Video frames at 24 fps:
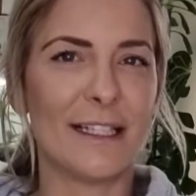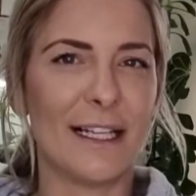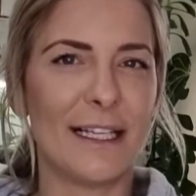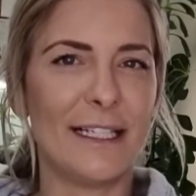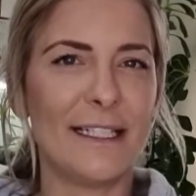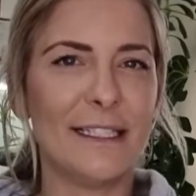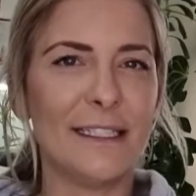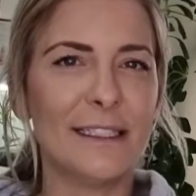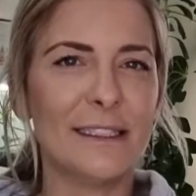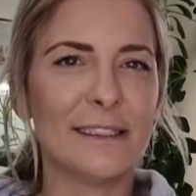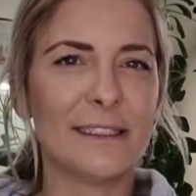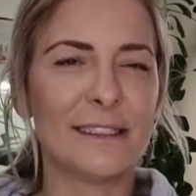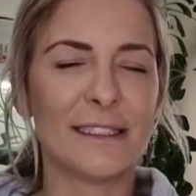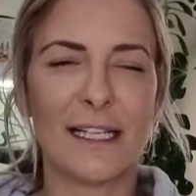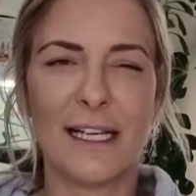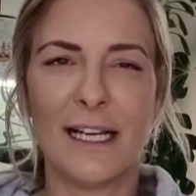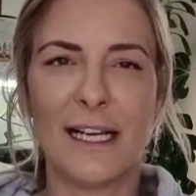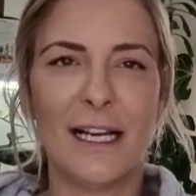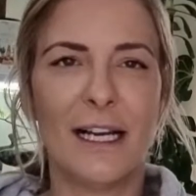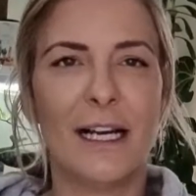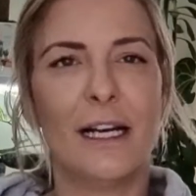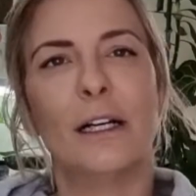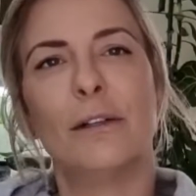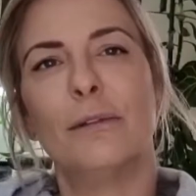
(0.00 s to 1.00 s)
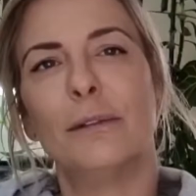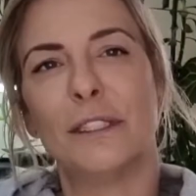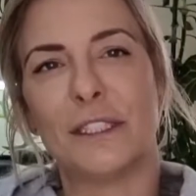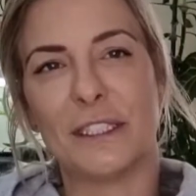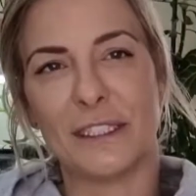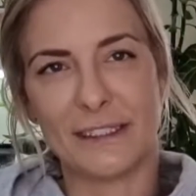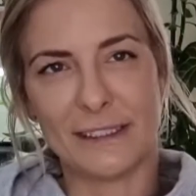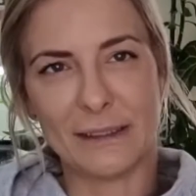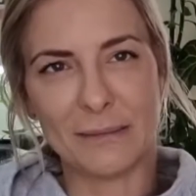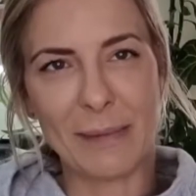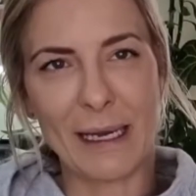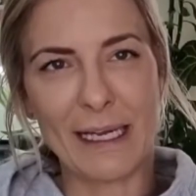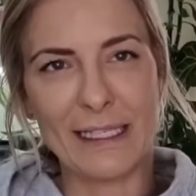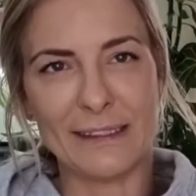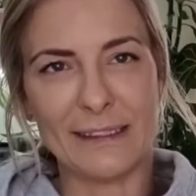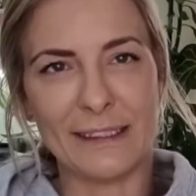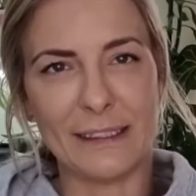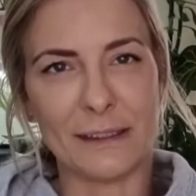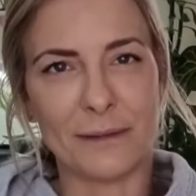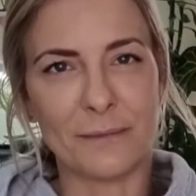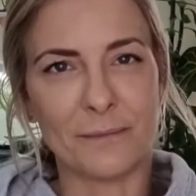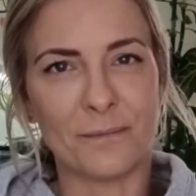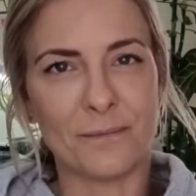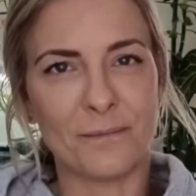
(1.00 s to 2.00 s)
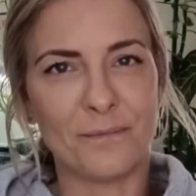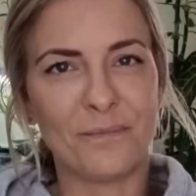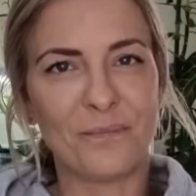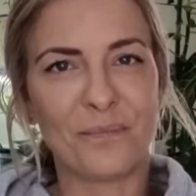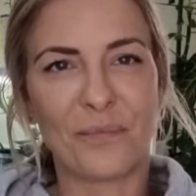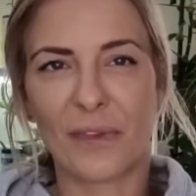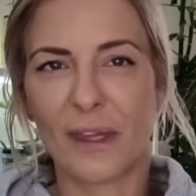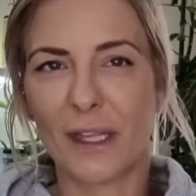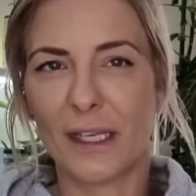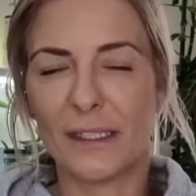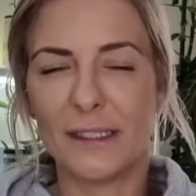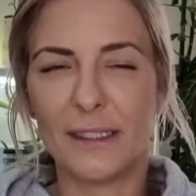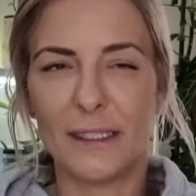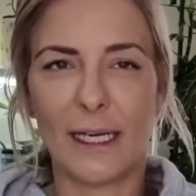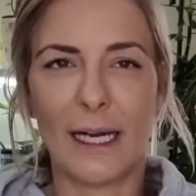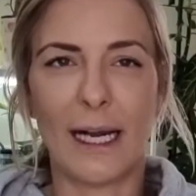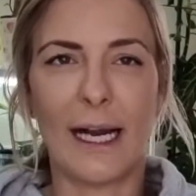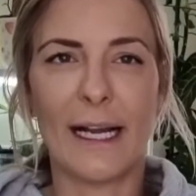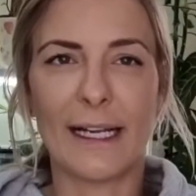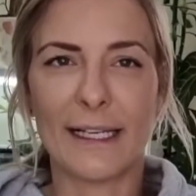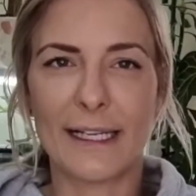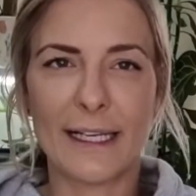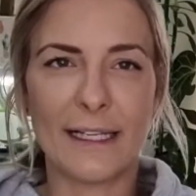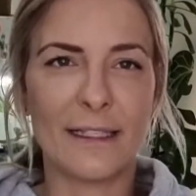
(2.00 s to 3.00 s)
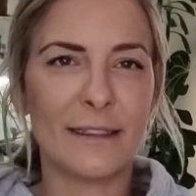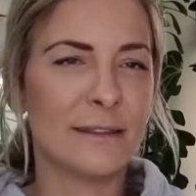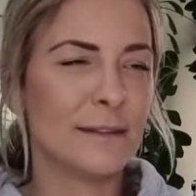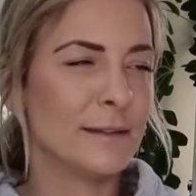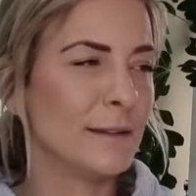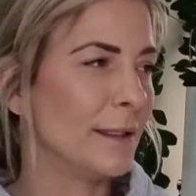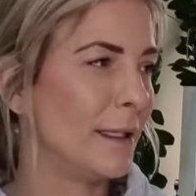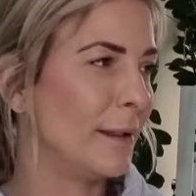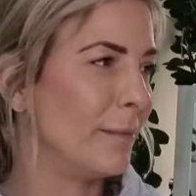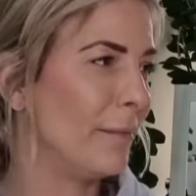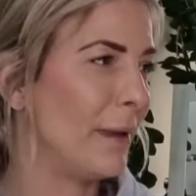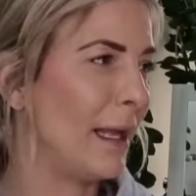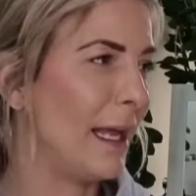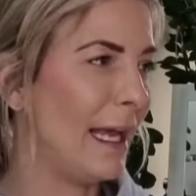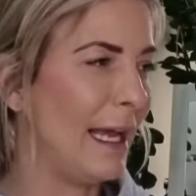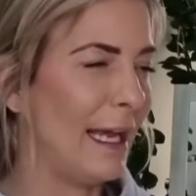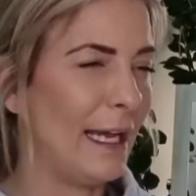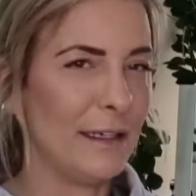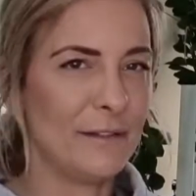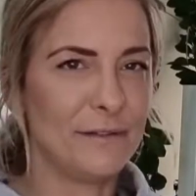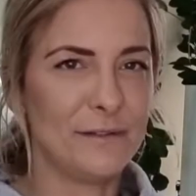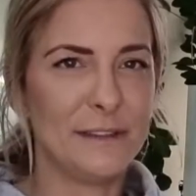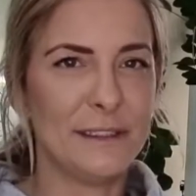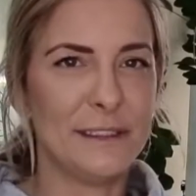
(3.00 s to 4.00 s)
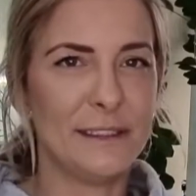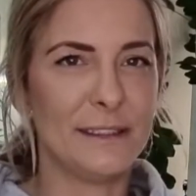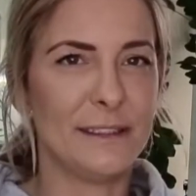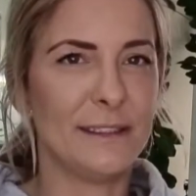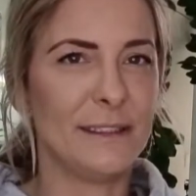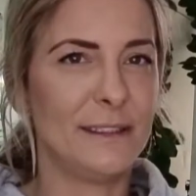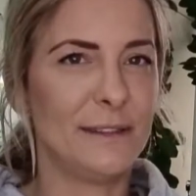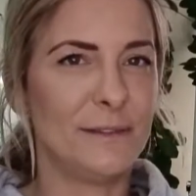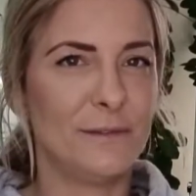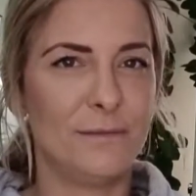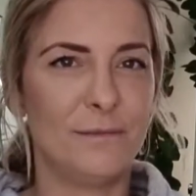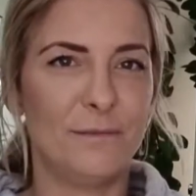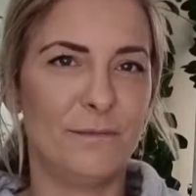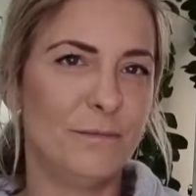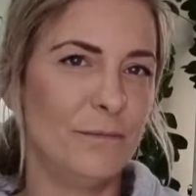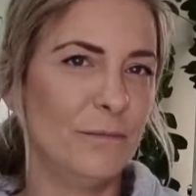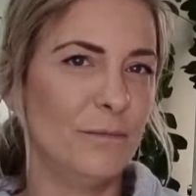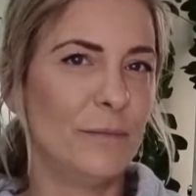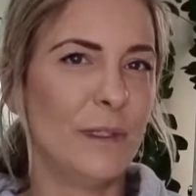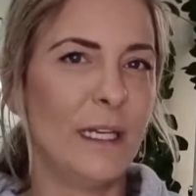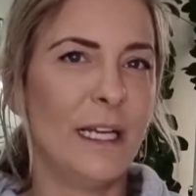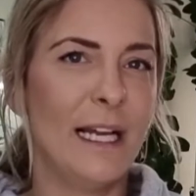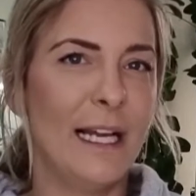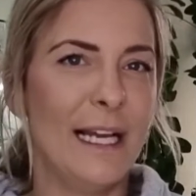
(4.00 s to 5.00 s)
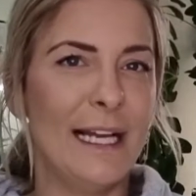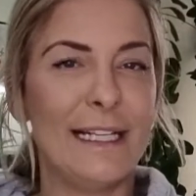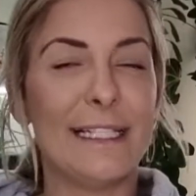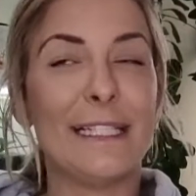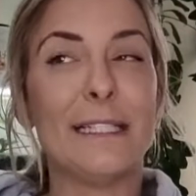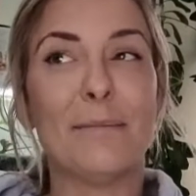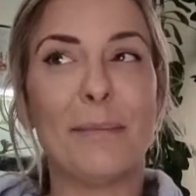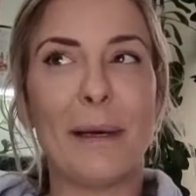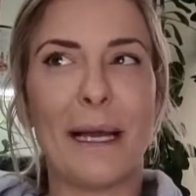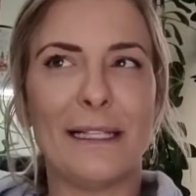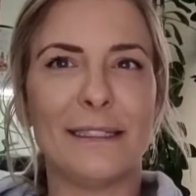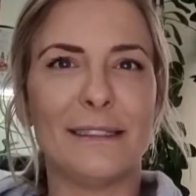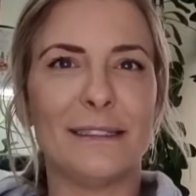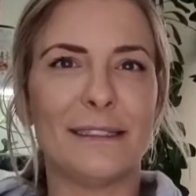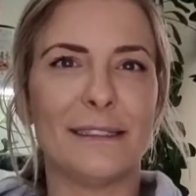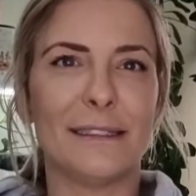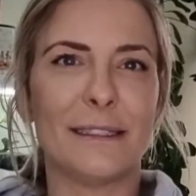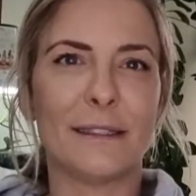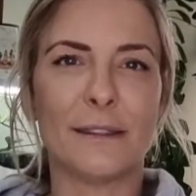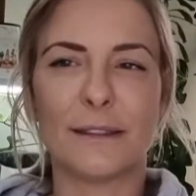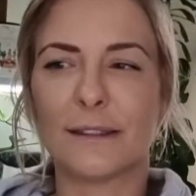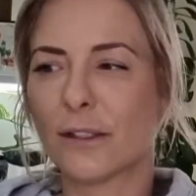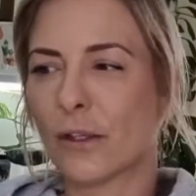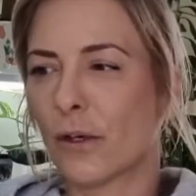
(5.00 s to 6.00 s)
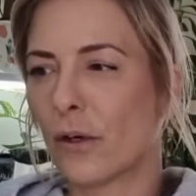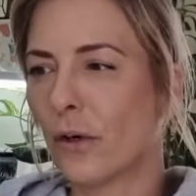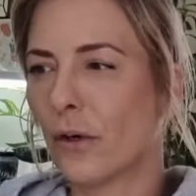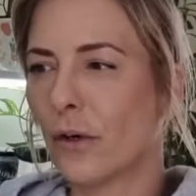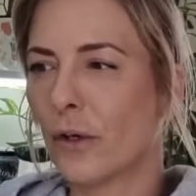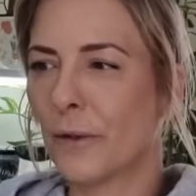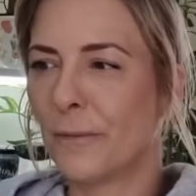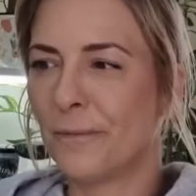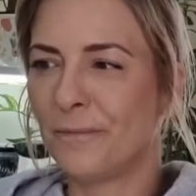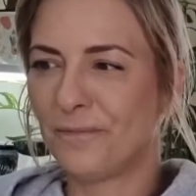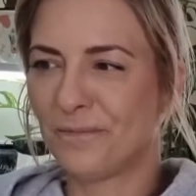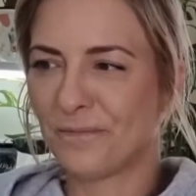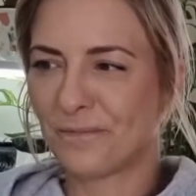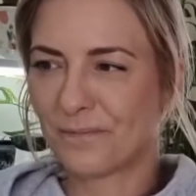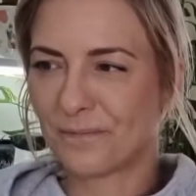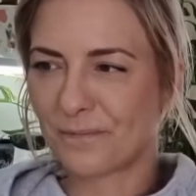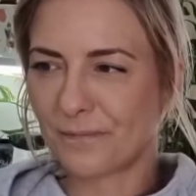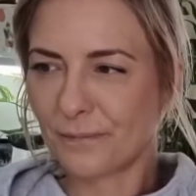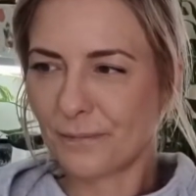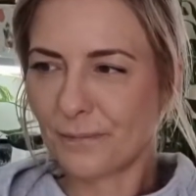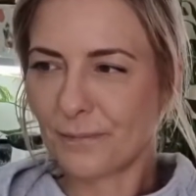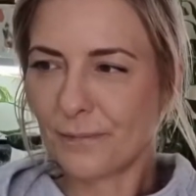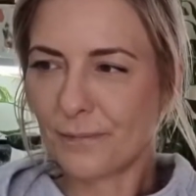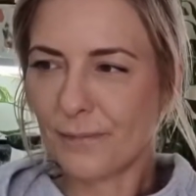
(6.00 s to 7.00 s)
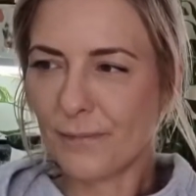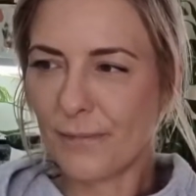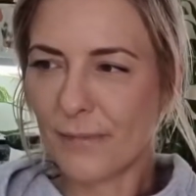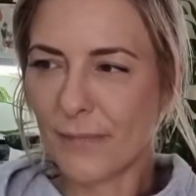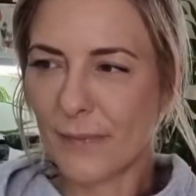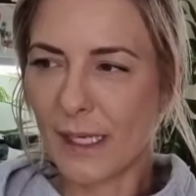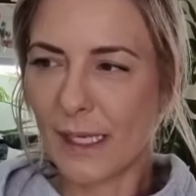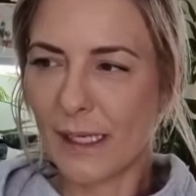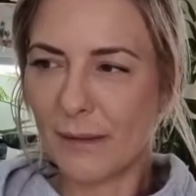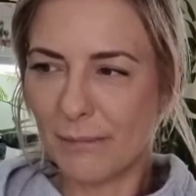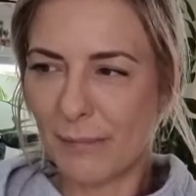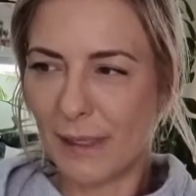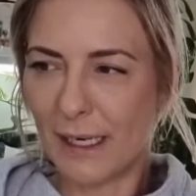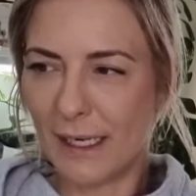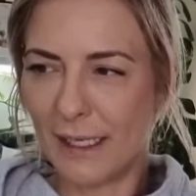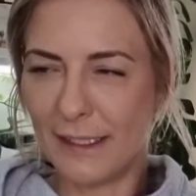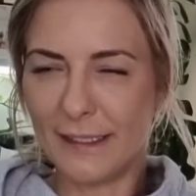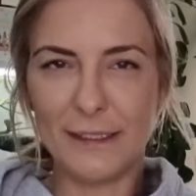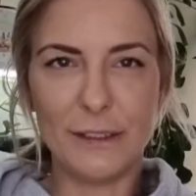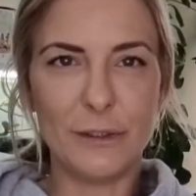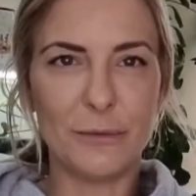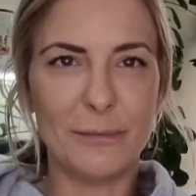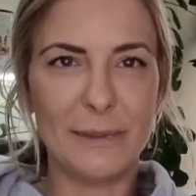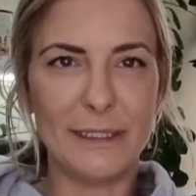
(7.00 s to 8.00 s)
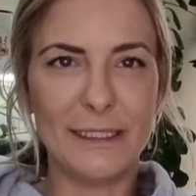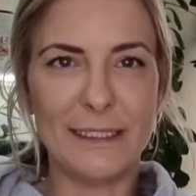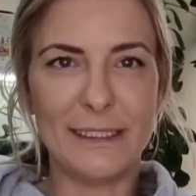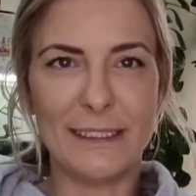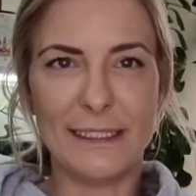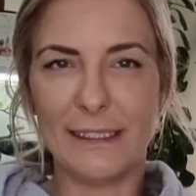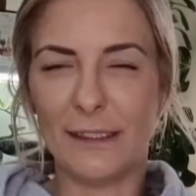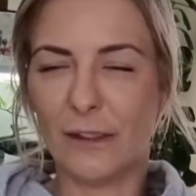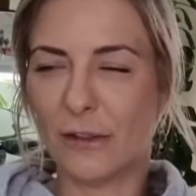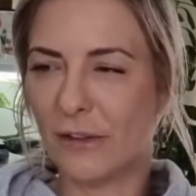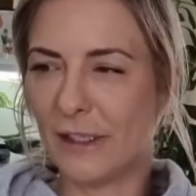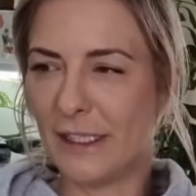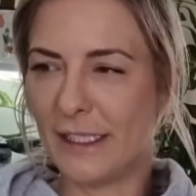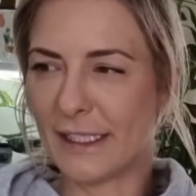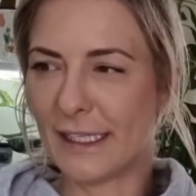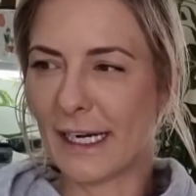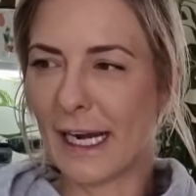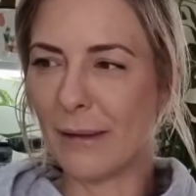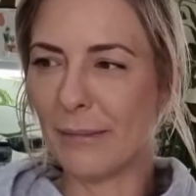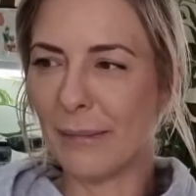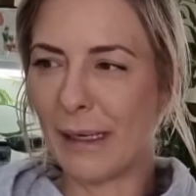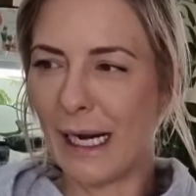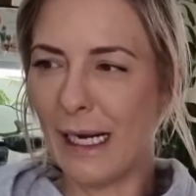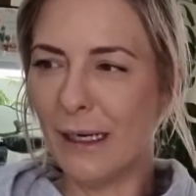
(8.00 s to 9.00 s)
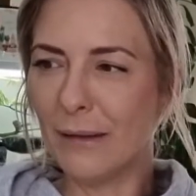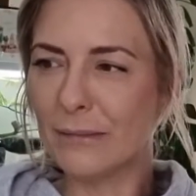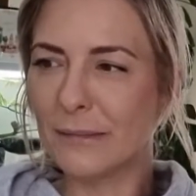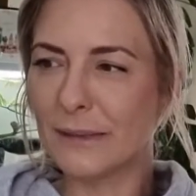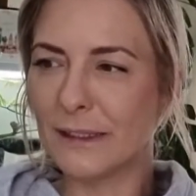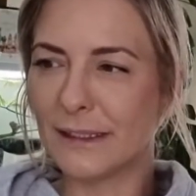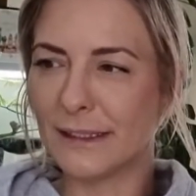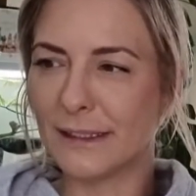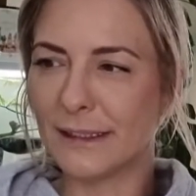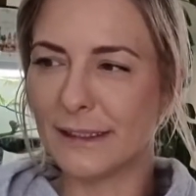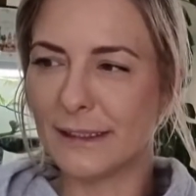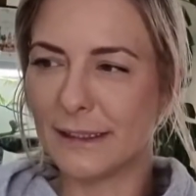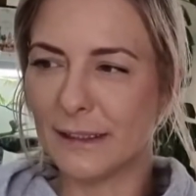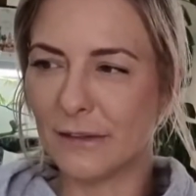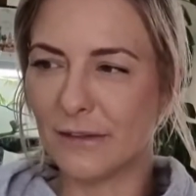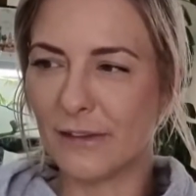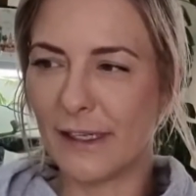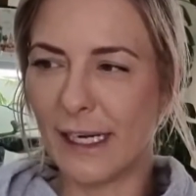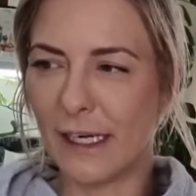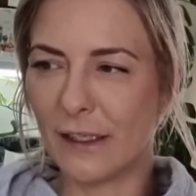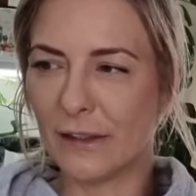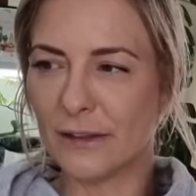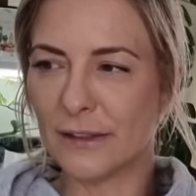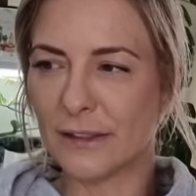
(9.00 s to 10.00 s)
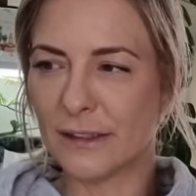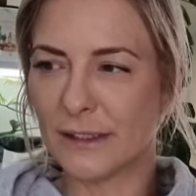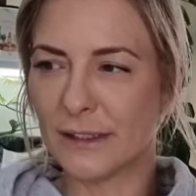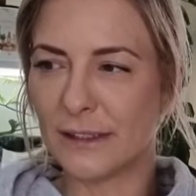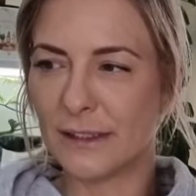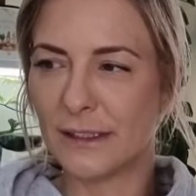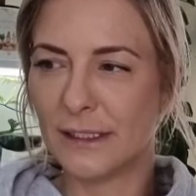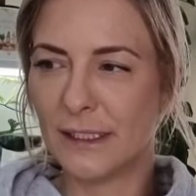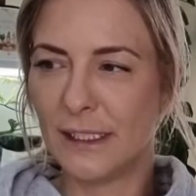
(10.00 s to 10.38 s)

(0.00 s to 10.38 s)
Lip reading: liters, which is amazing. I can have this, it depends. So my humidity already come up, it's around,